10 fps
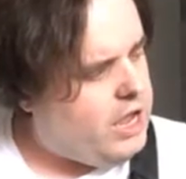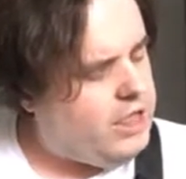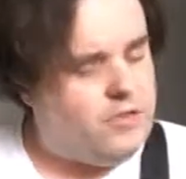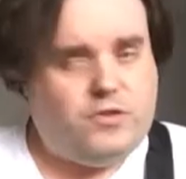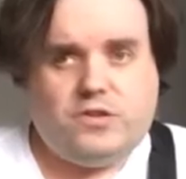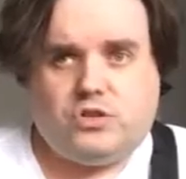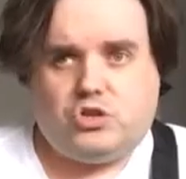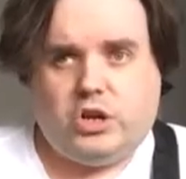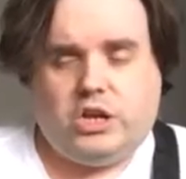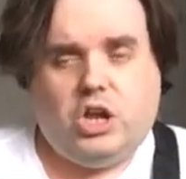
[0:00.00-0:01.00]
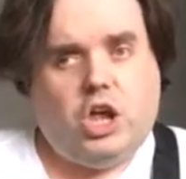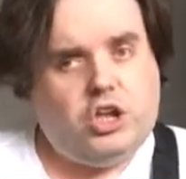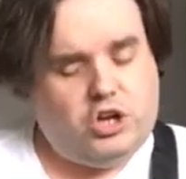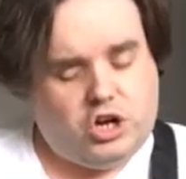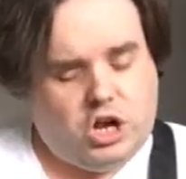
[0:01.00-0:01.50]
and the 5th string,
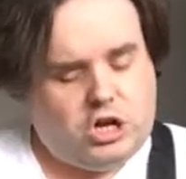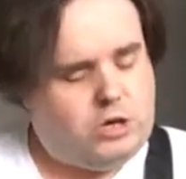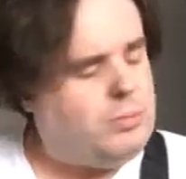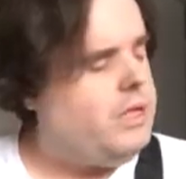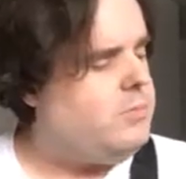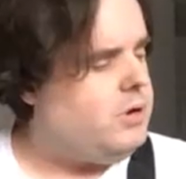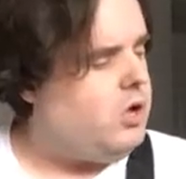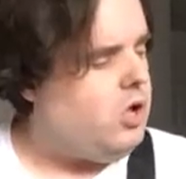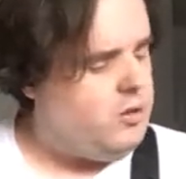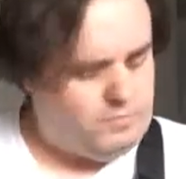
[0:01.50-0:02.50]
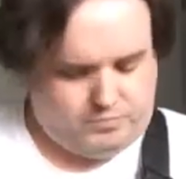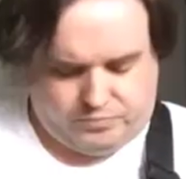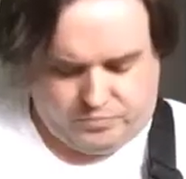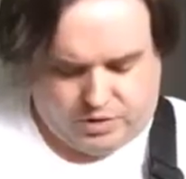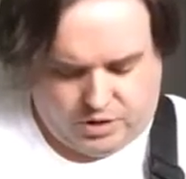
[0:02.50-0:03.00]
you're not going to play them at all.
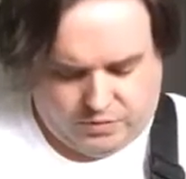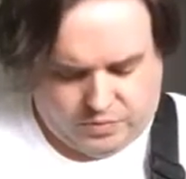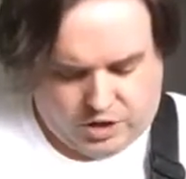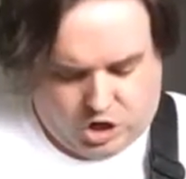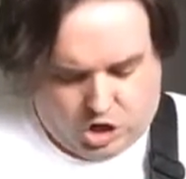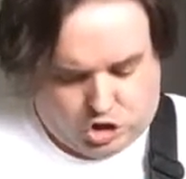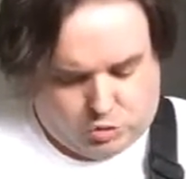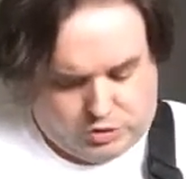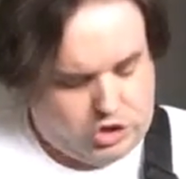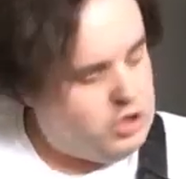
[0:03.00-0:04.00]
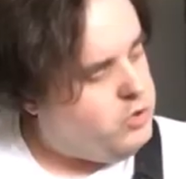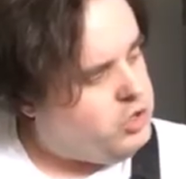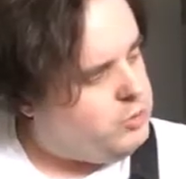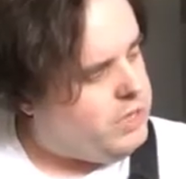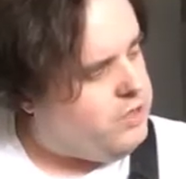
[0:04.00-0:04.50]
So what you do is
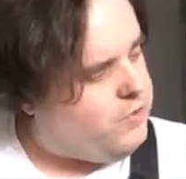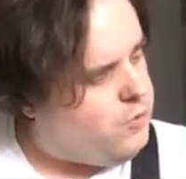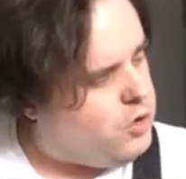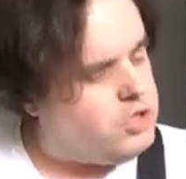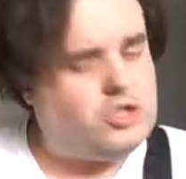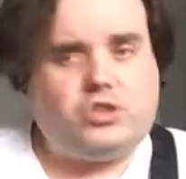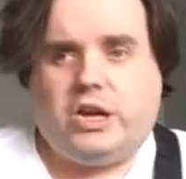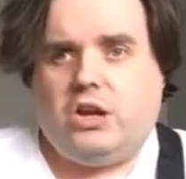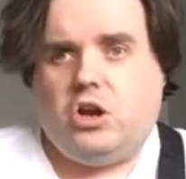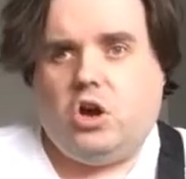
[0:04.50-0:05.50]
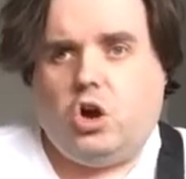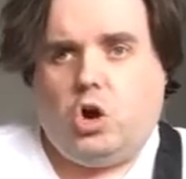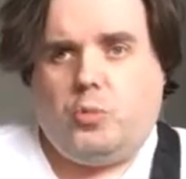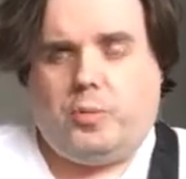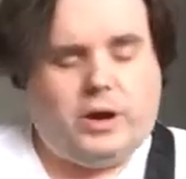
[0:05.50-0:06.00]
you play the 4th string
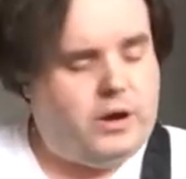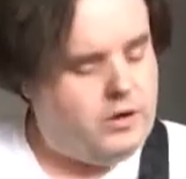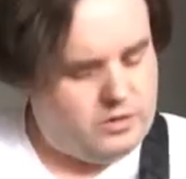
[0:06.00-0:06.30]
open.